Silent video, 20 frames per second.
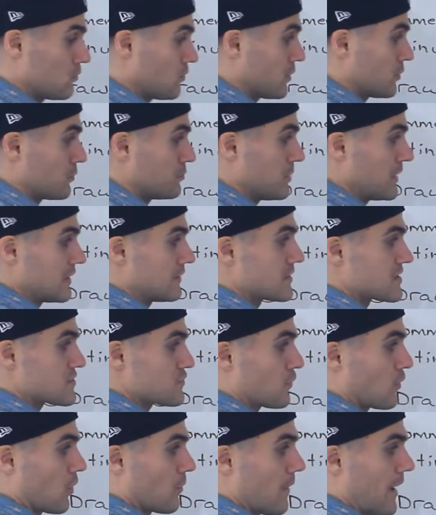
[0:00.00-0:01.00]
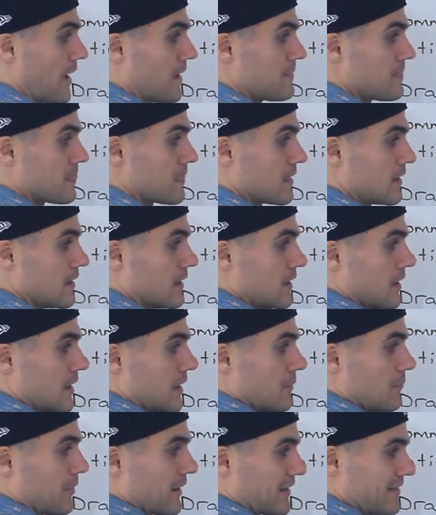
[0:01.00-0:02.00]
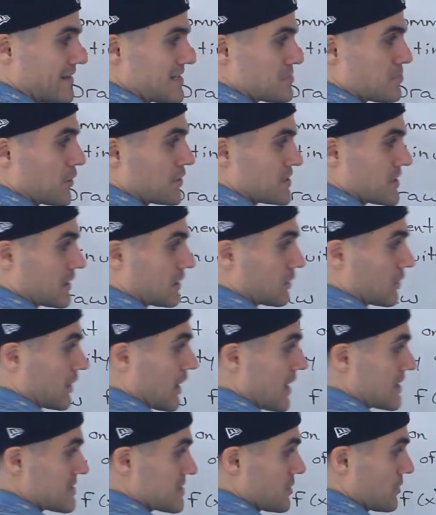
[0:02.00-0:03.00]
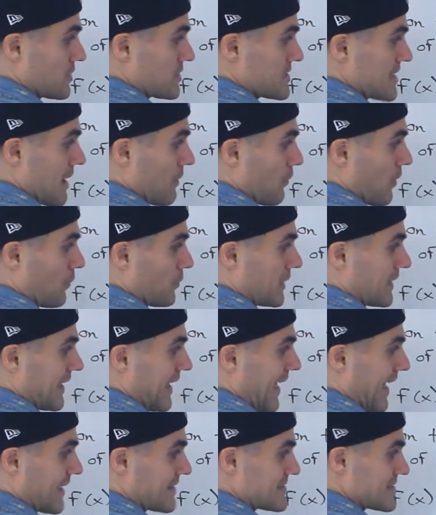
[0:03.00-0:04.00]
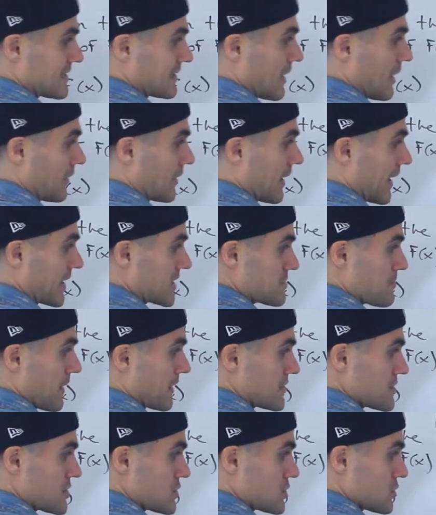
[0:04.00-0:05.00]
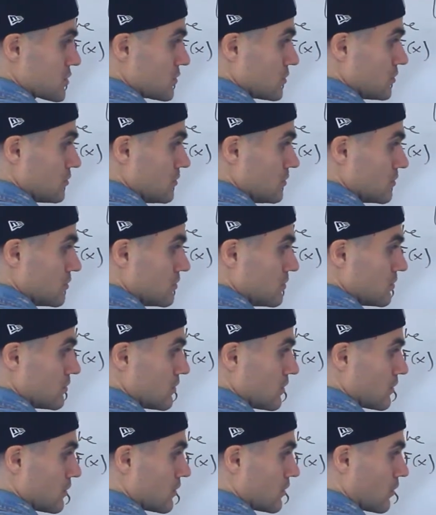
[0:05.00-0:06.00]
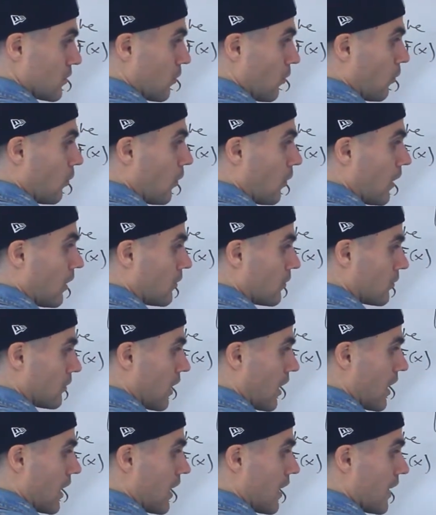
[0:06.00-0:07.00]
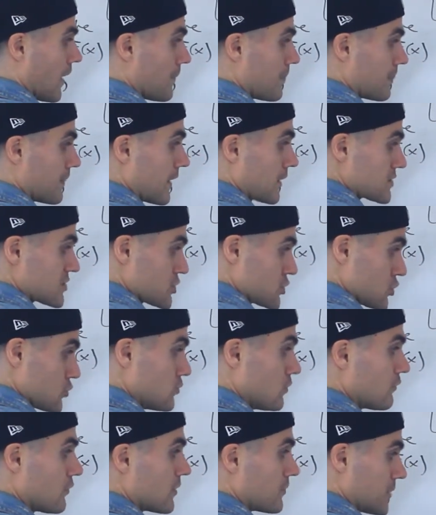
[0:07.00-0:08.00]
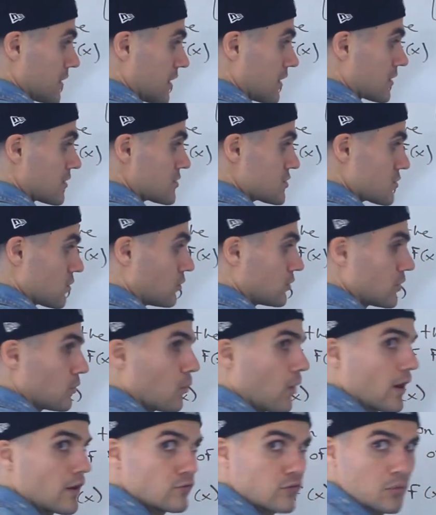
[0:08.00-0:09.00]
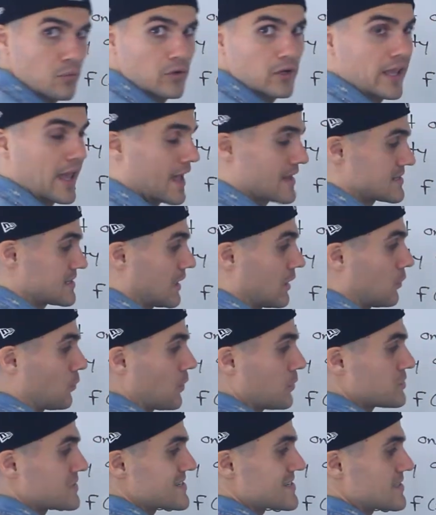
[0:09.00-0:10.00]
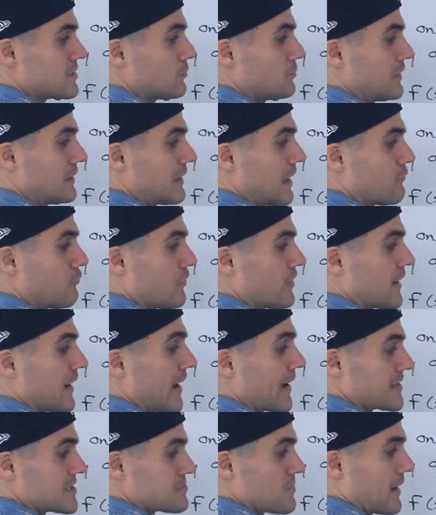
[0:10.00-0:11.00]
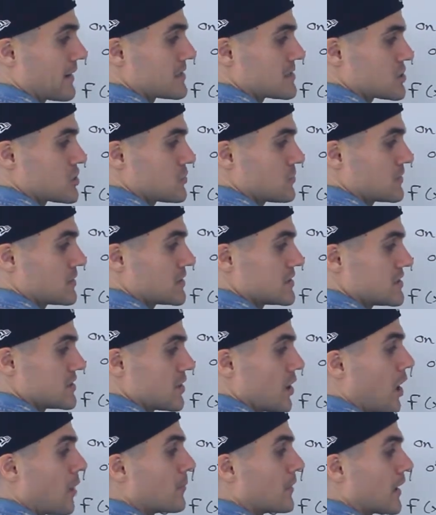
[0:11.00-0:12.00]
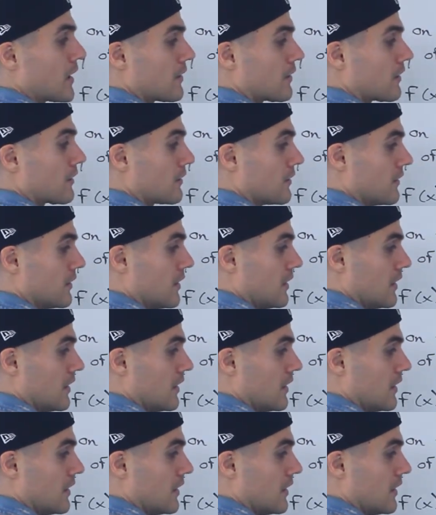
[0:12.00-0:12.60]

We would be in this format. But in this particular case, notice that when we cancel out an x minus 2, um, there's two of them here, so only one of them would cancel out. We would still be left with an x minus 2 in the denominator.